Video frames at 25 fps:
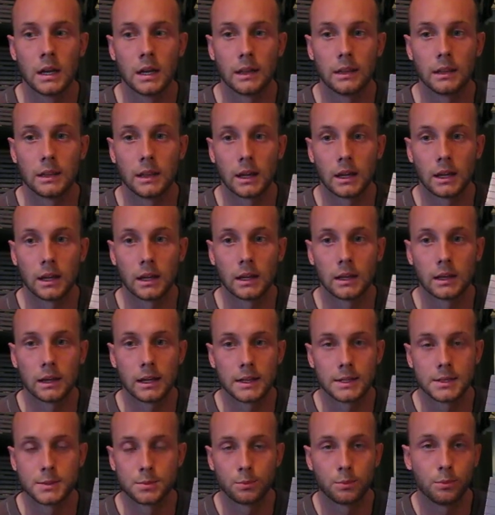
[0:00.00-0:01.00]
then
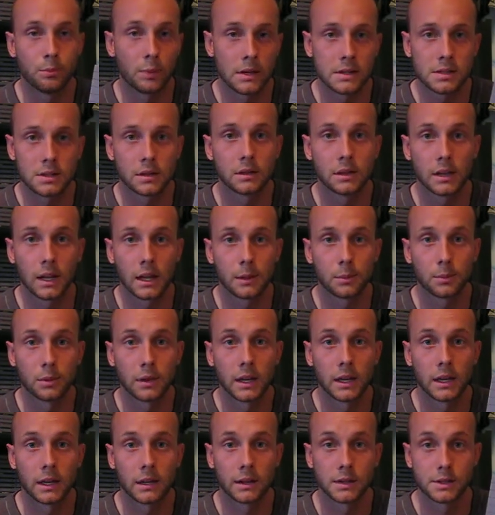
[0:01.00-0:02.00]
it's basically like
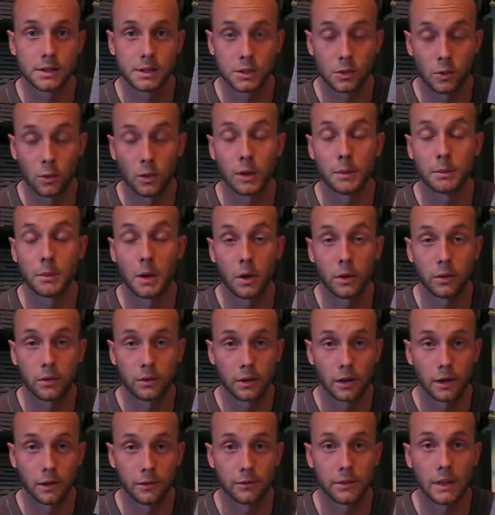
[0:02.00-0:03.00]
playing a story mode
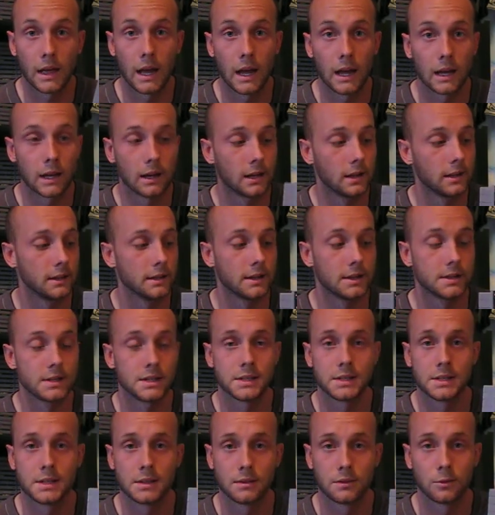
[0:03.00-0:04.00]
of that, and this
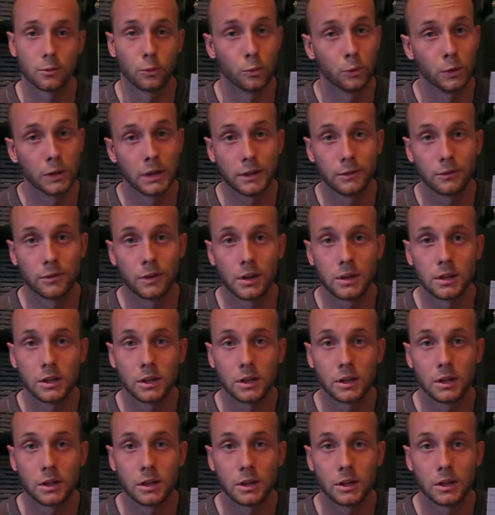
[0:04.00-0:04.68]
is really fun.